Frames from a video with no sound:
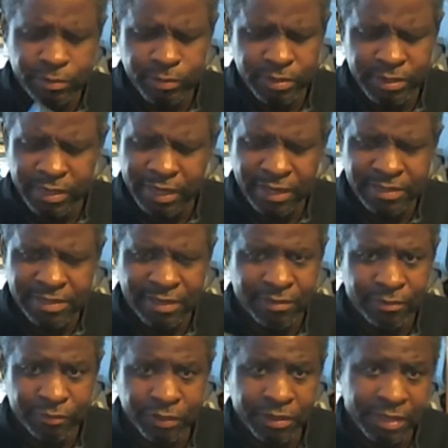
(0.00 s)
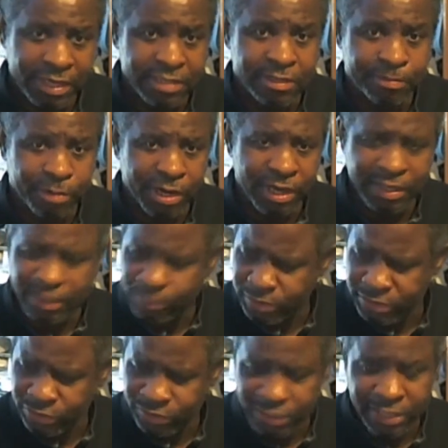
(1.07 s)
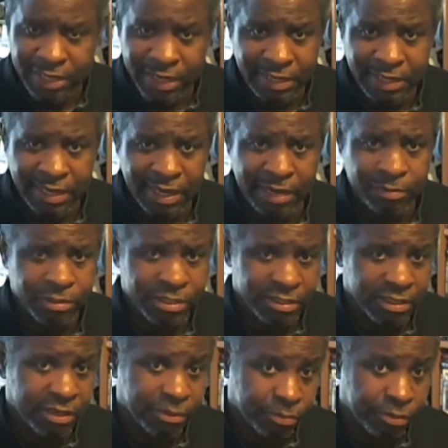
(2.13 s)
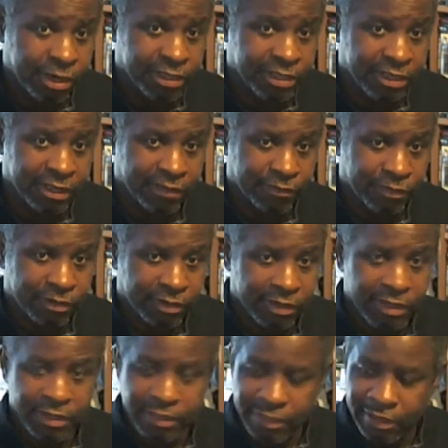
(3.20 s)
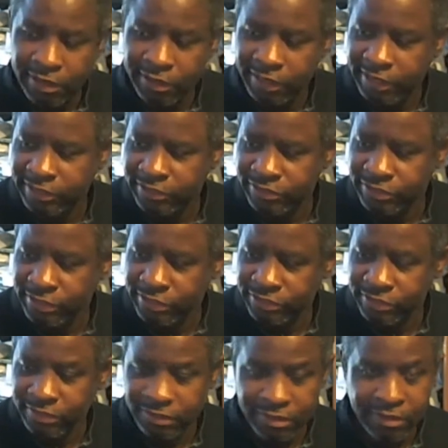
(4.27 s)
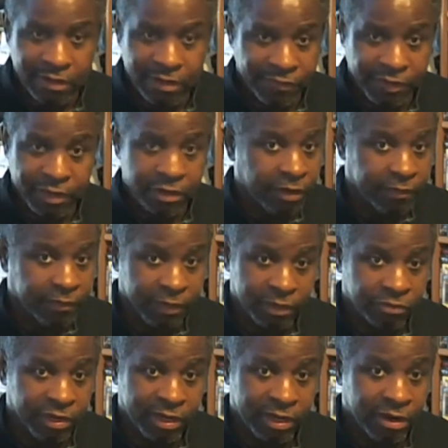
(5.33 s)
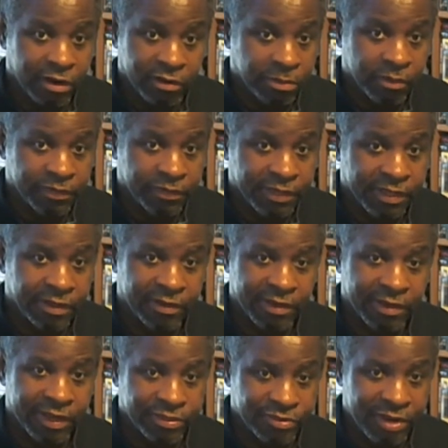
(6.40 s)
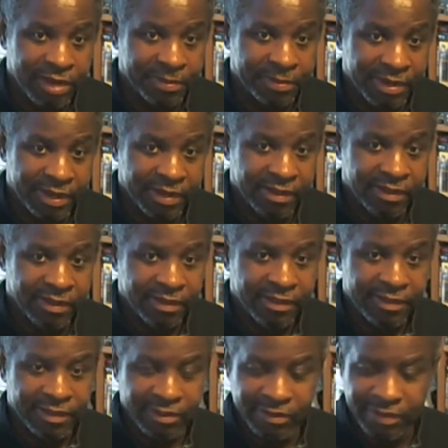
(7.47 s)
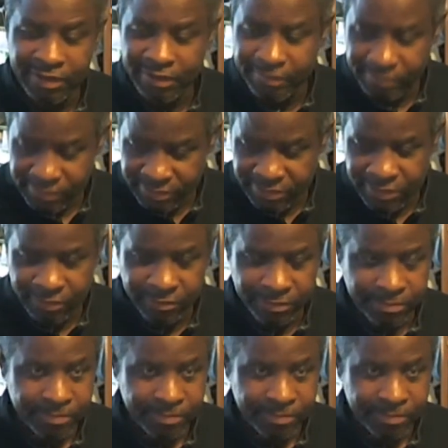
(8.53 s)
was, like I said, a real nice surprise. I think it was $13.99, which is a good price, I think, for a collector's edition of a great horror movie. Okay, Drag Me to Hell. Okay, so